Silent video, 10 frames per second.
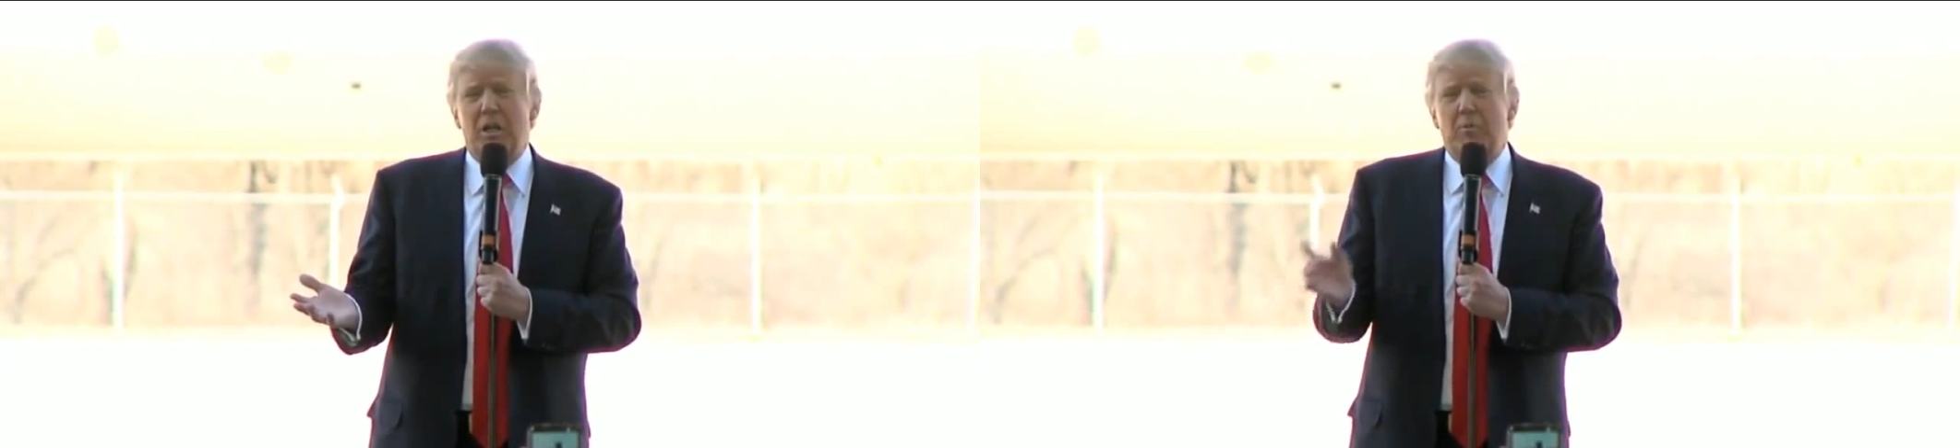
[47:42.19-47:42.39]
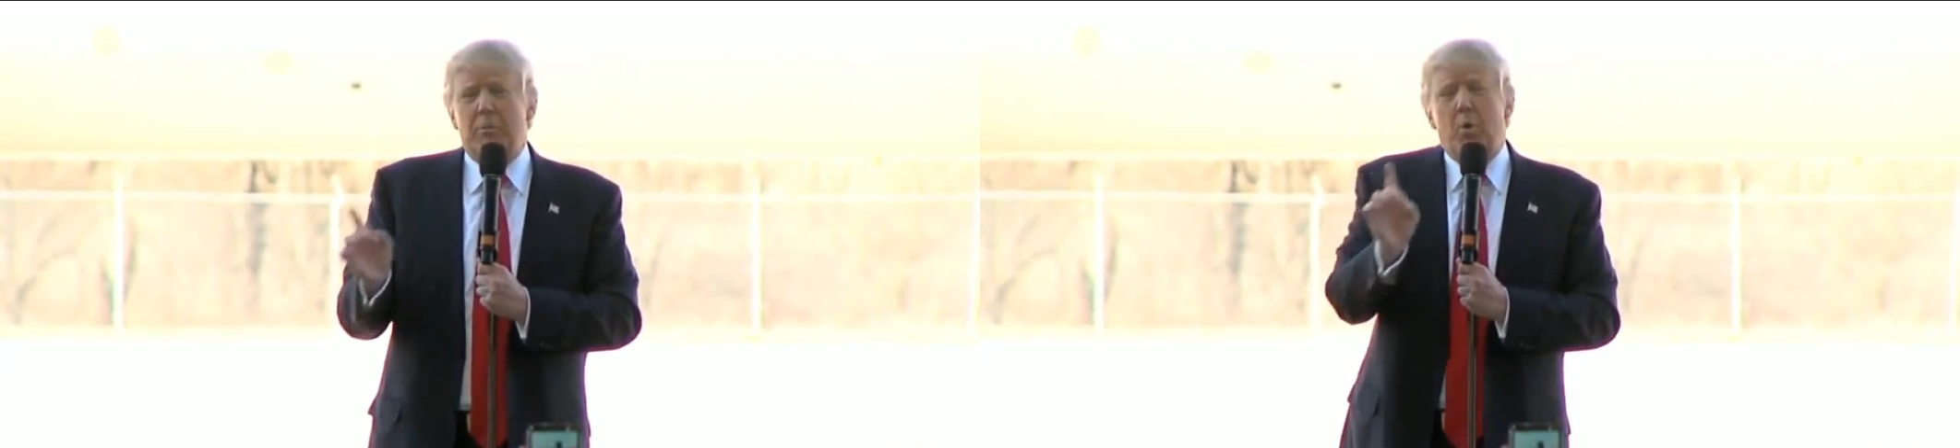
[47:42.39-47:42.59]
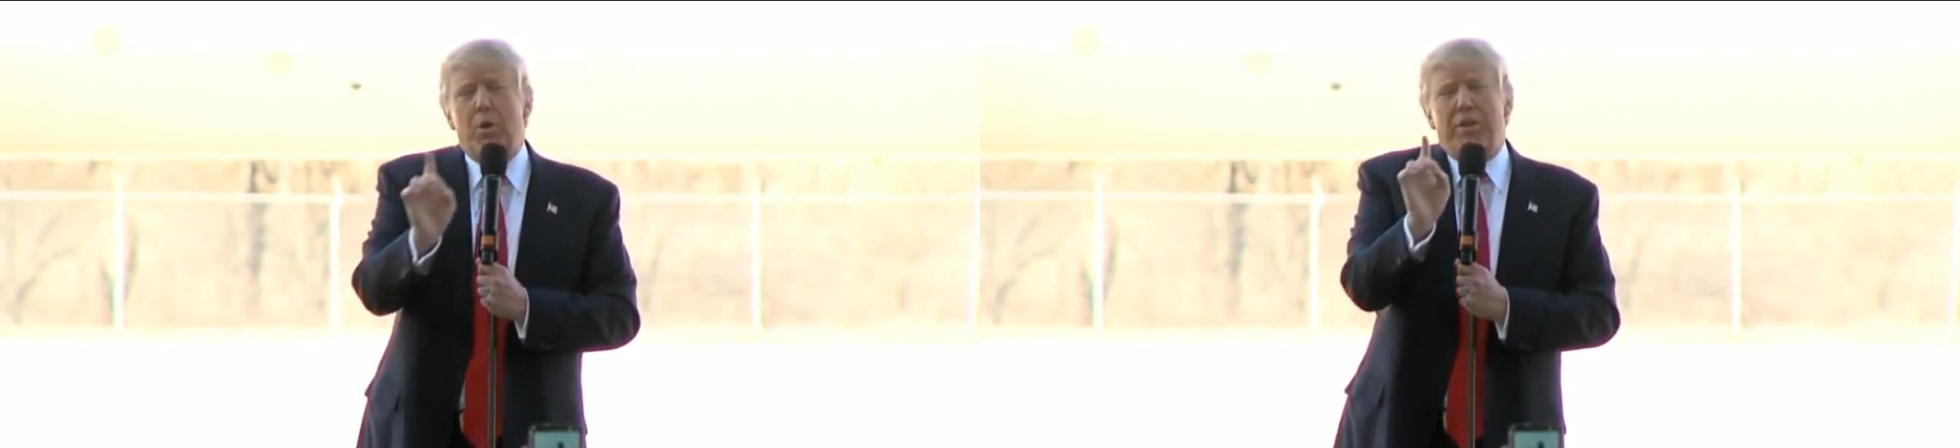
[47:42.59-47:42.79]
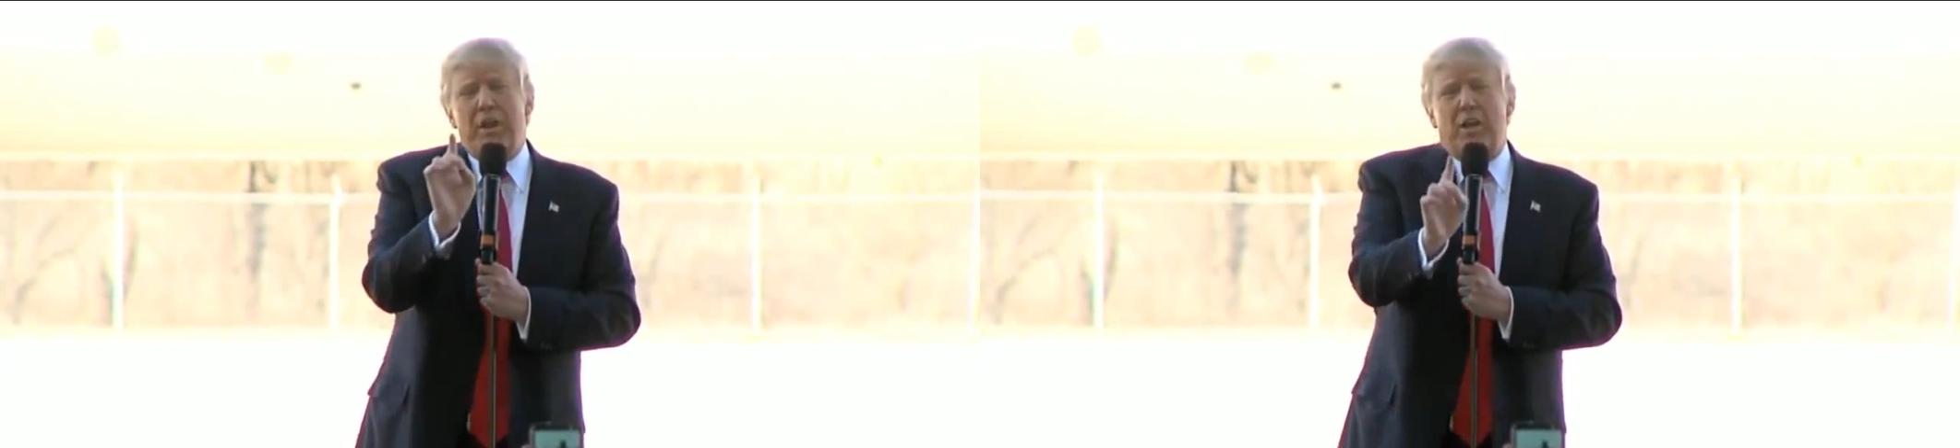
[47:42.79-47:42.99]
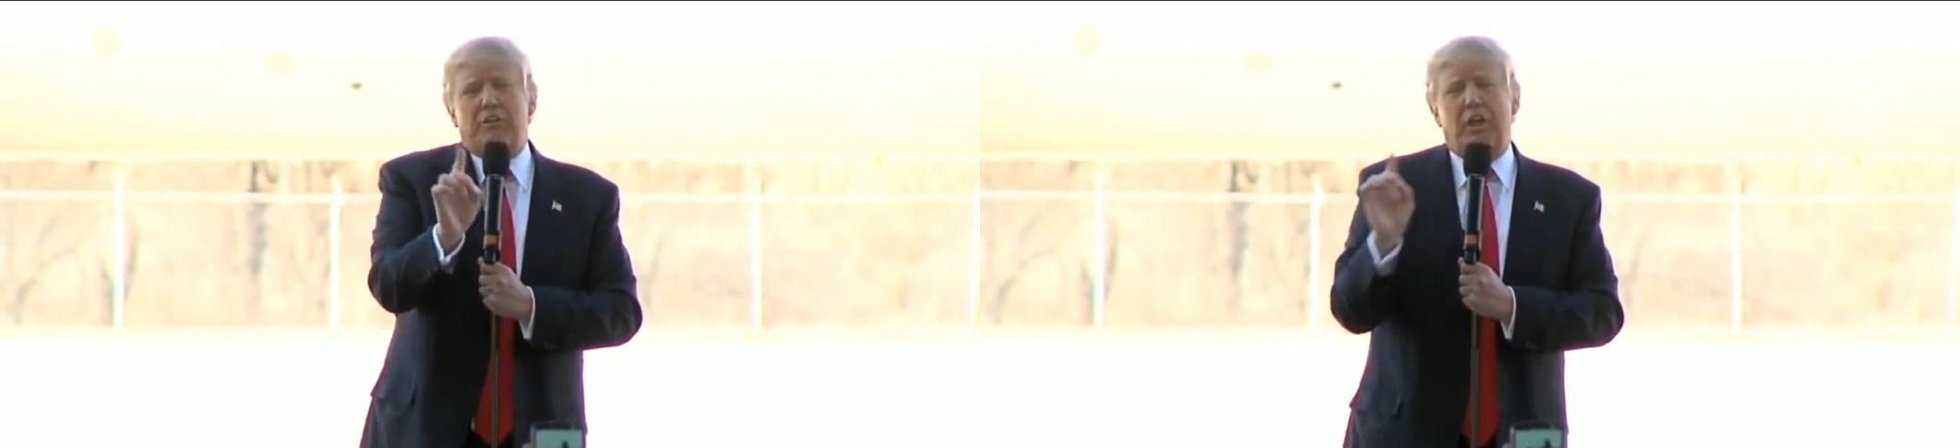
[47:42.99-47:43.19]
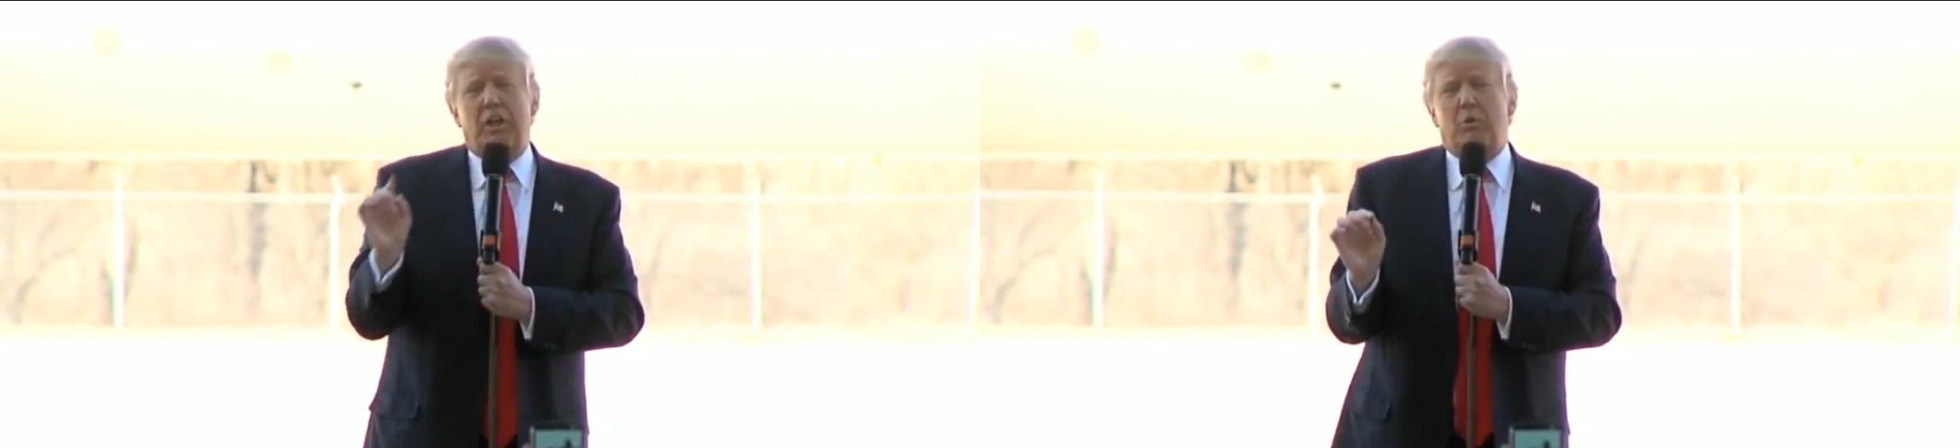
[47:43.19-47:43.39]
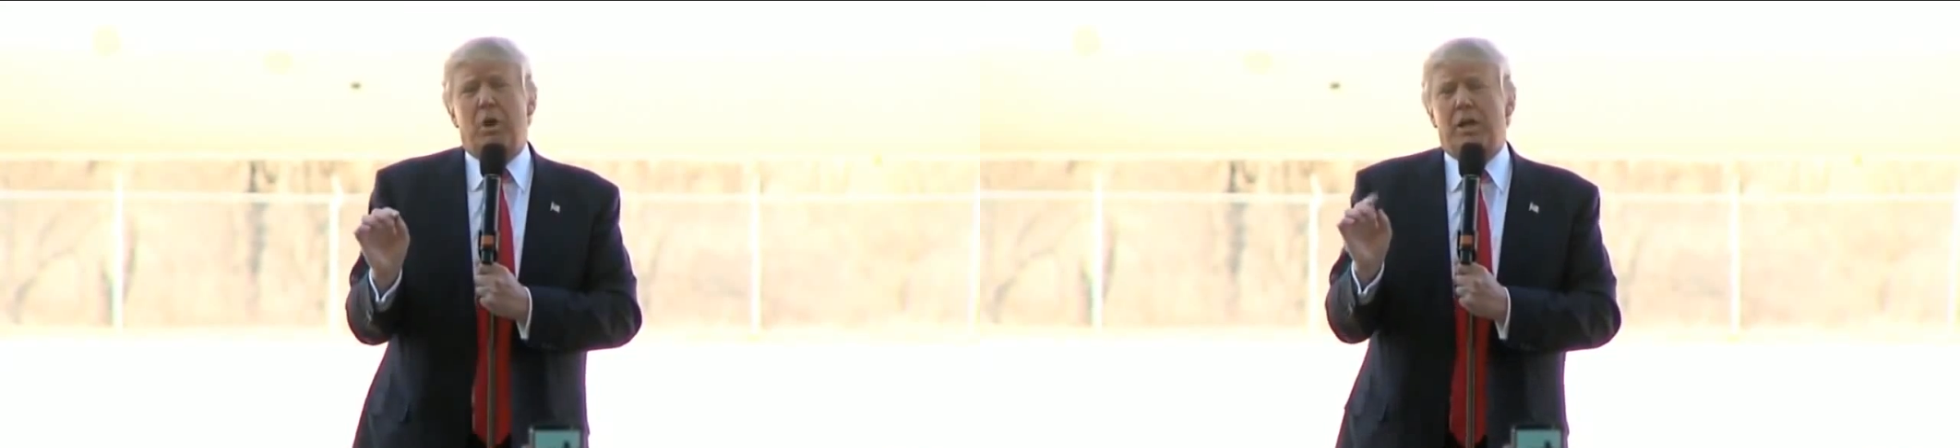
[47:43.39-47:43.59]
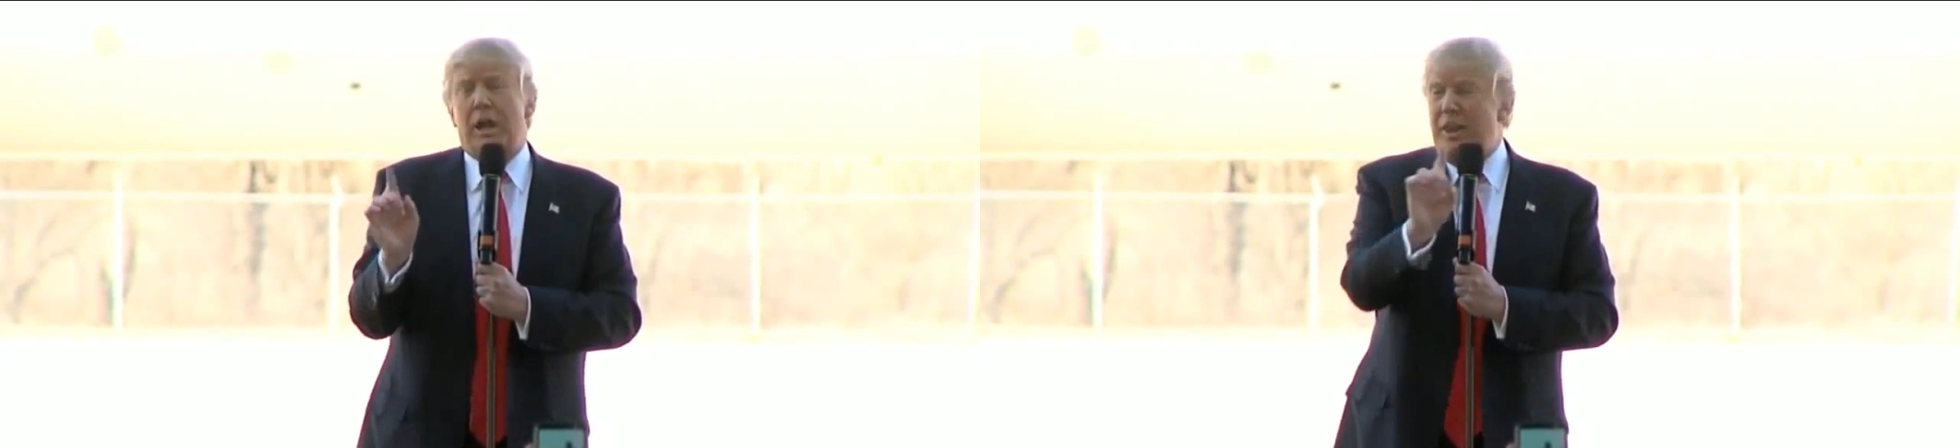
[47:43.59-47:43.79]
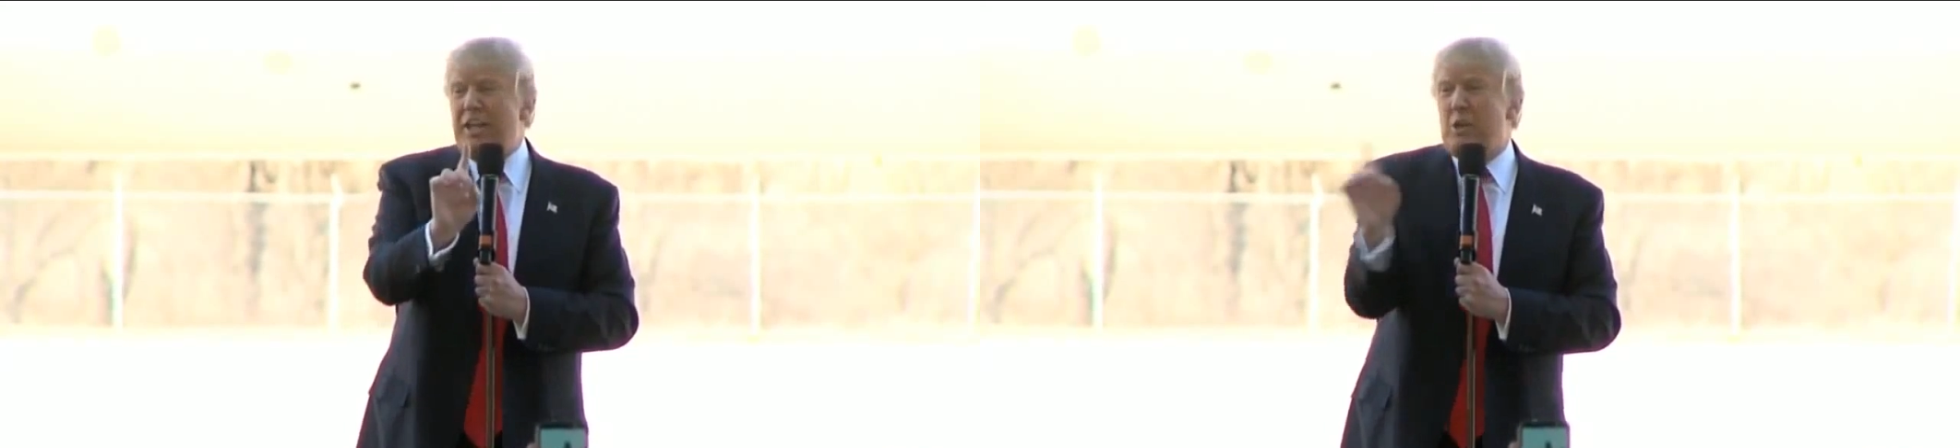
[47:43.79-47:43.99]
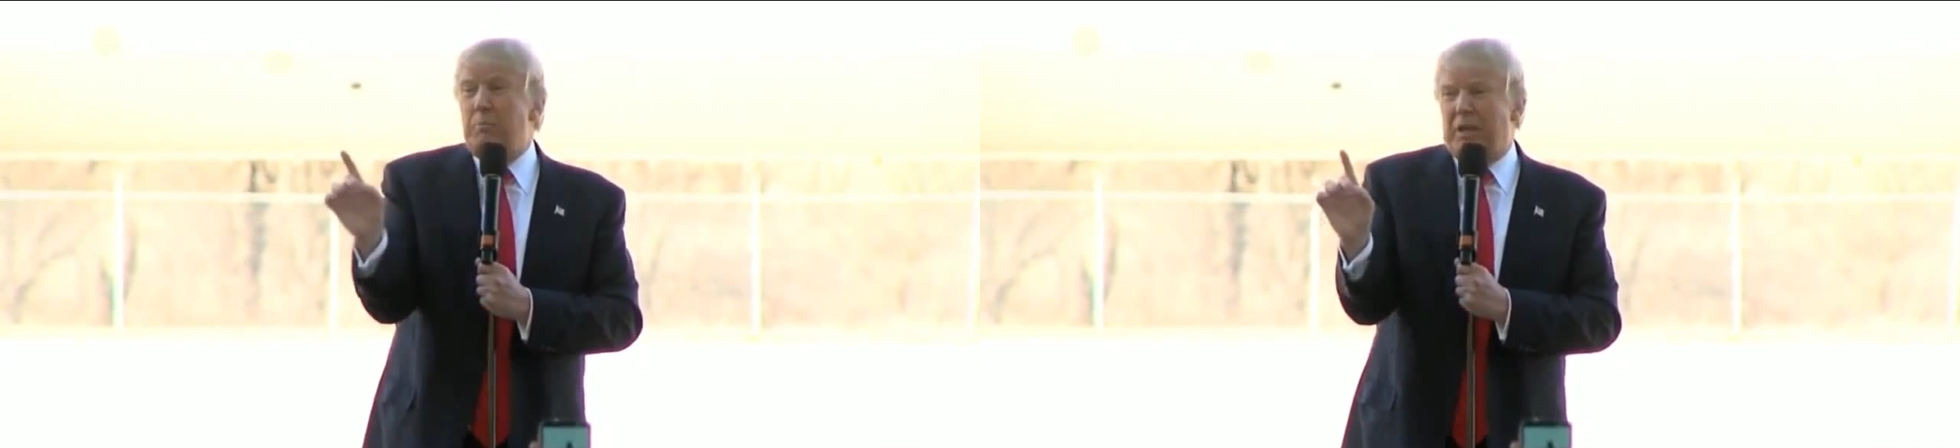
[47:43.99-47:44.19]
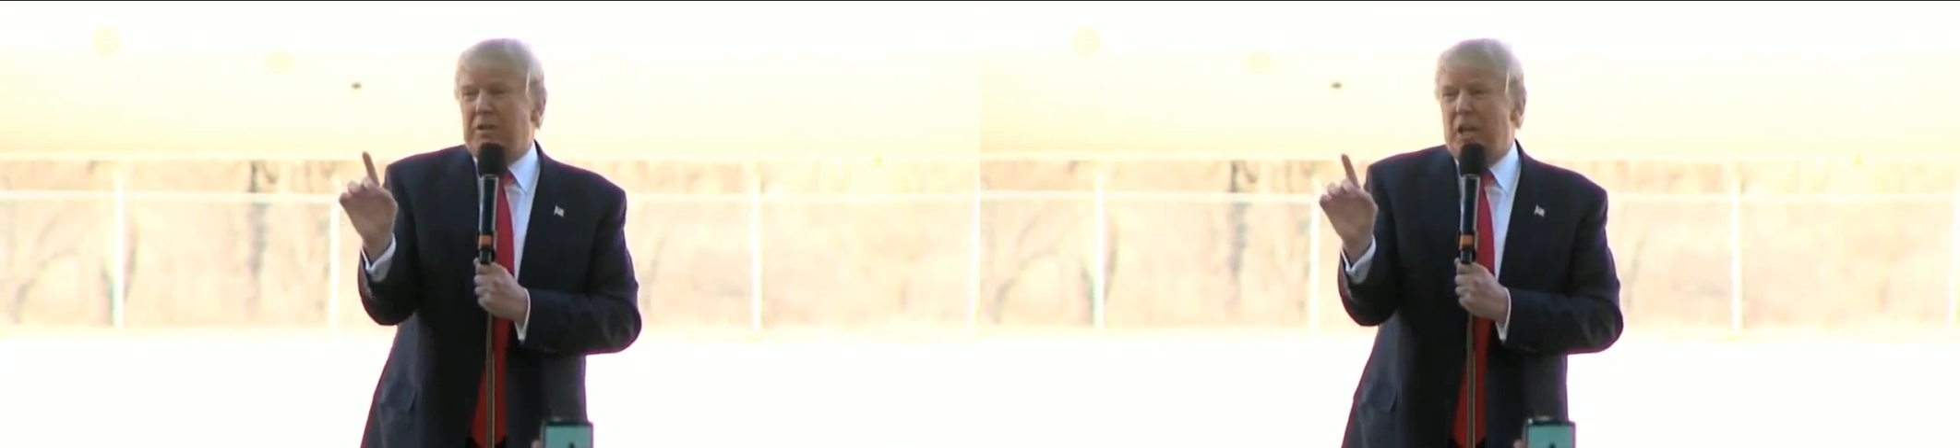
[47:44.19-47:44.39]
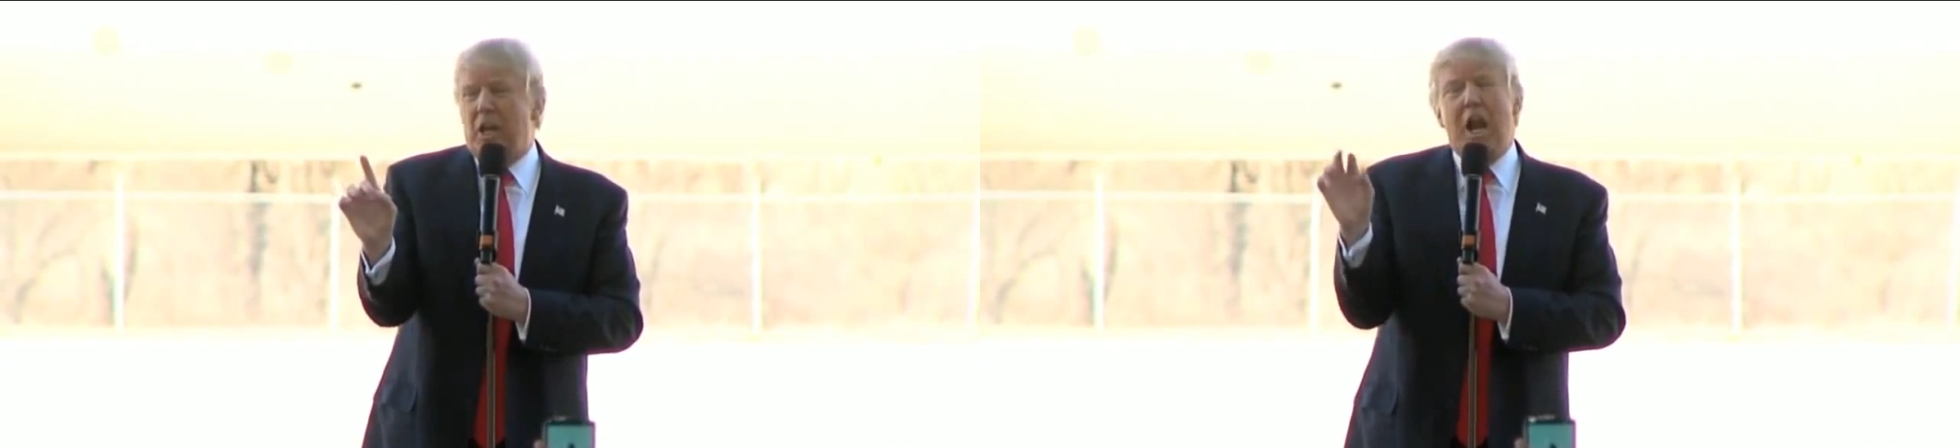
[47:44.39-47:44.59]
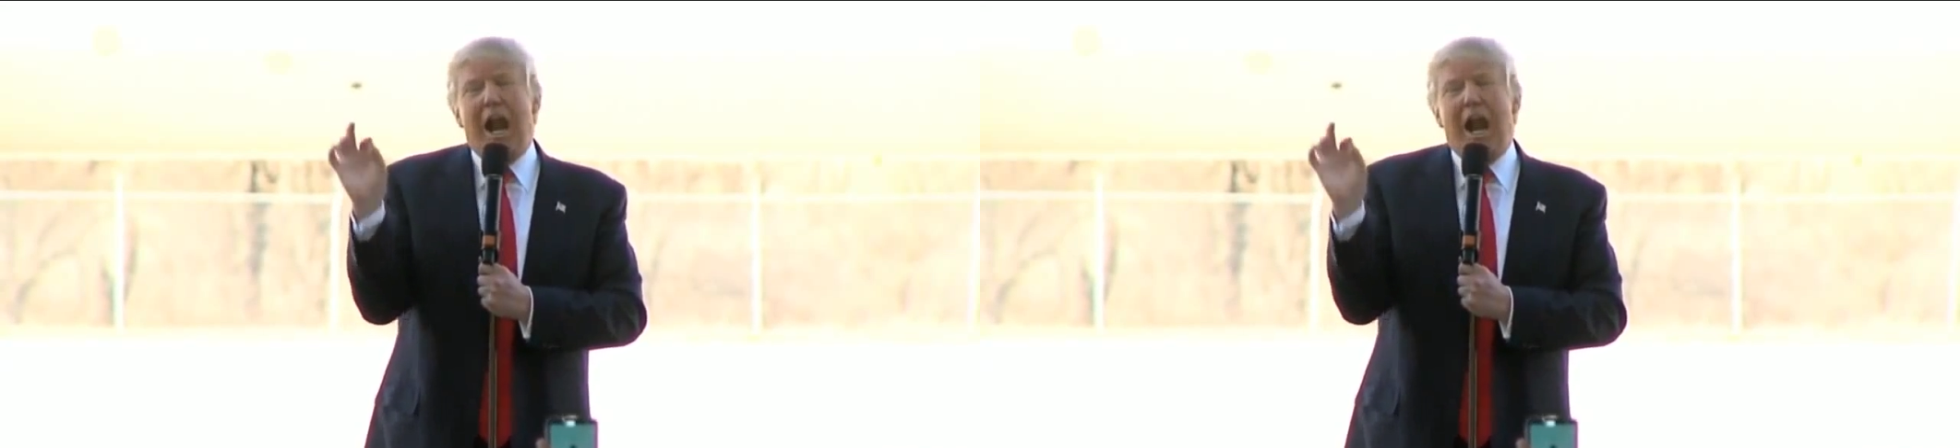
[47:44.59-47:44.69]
But within, I'll tell you what, and that's a big thing.